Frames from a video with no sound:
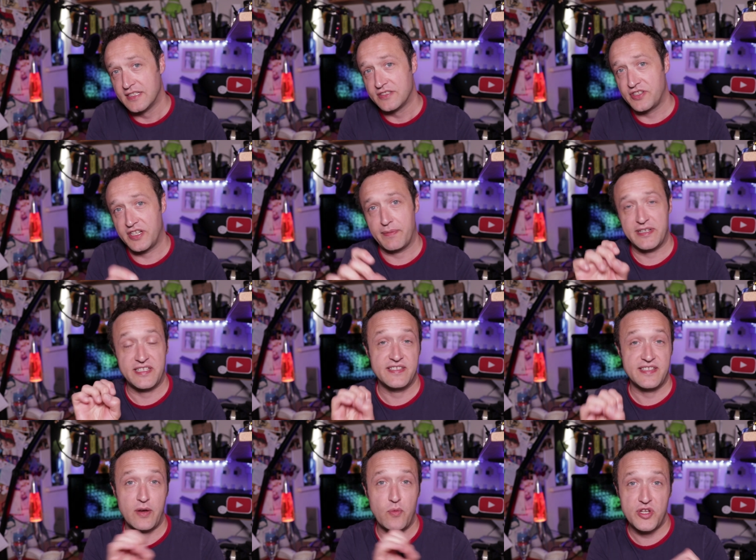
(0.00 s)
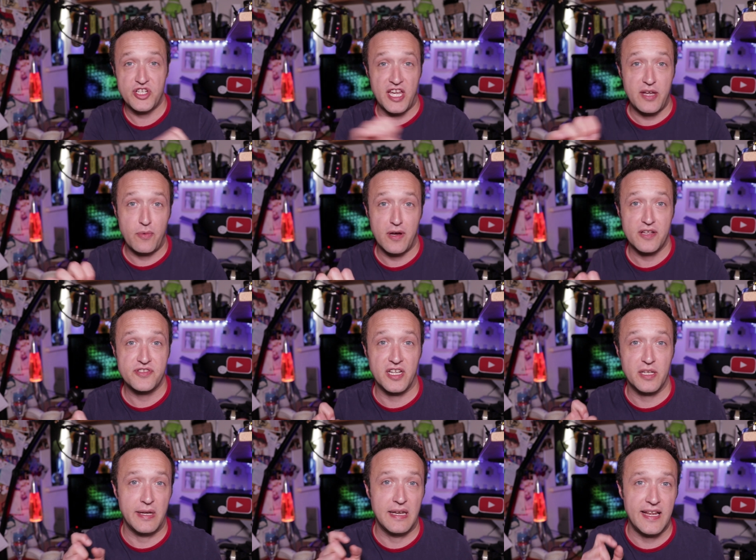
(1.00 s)
So you can basically say which keywords are
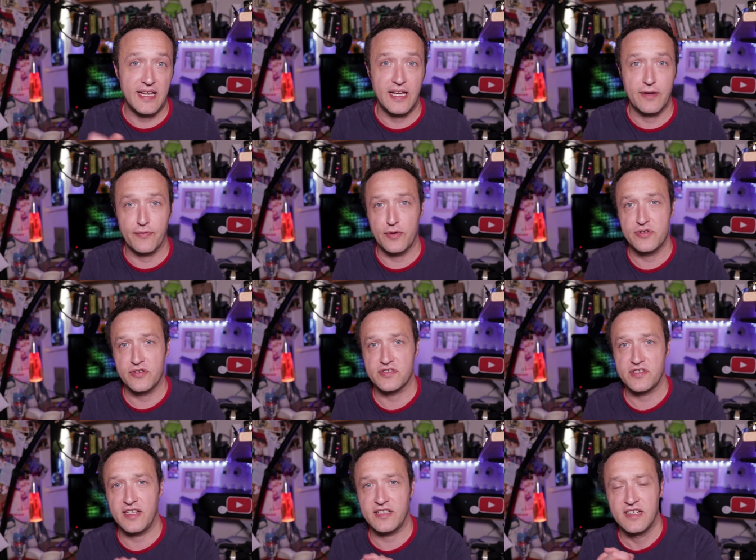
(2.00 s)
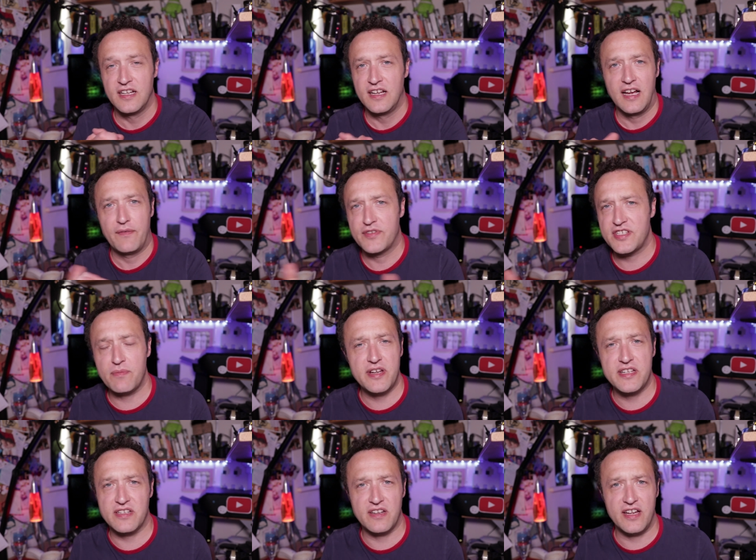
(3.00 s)
going to be linking through to your site. For some
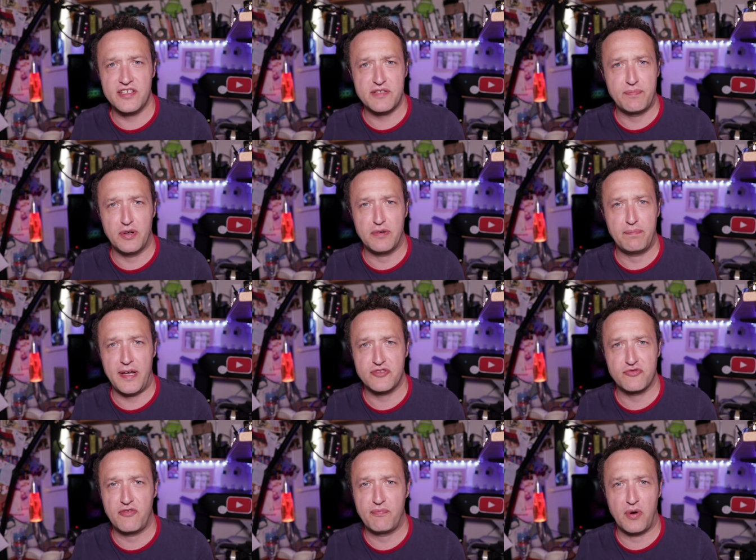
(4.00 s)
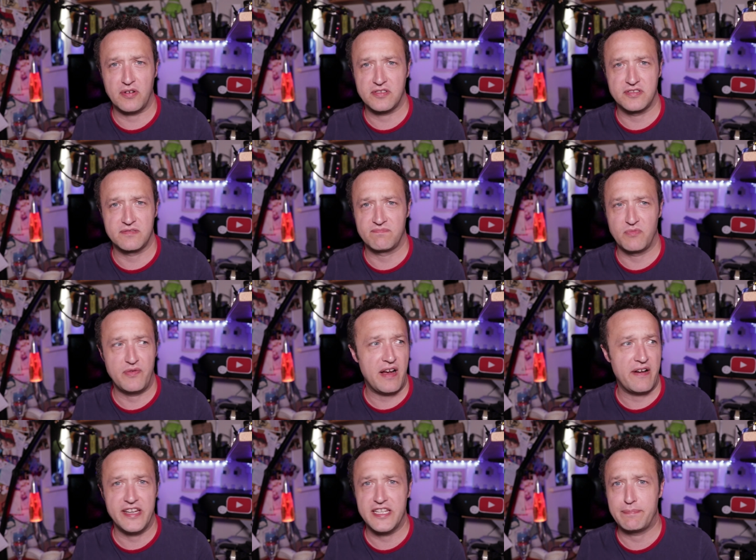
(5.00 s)
reason, I just put best roof box
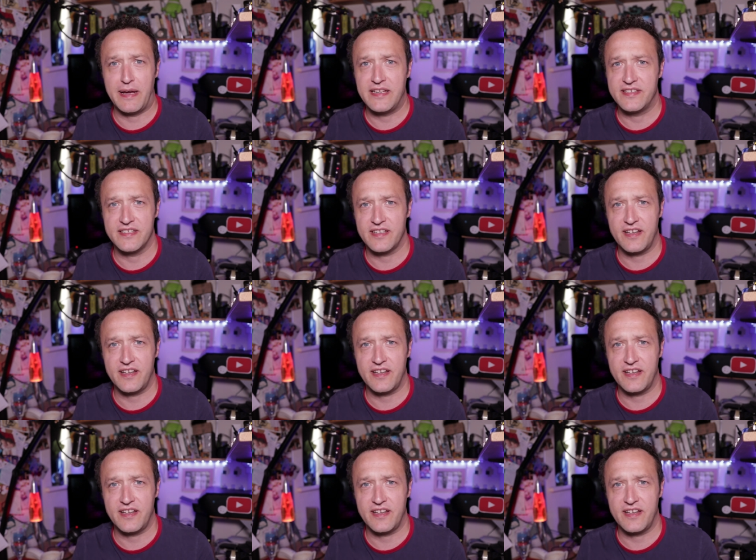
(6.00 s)
without any spaces.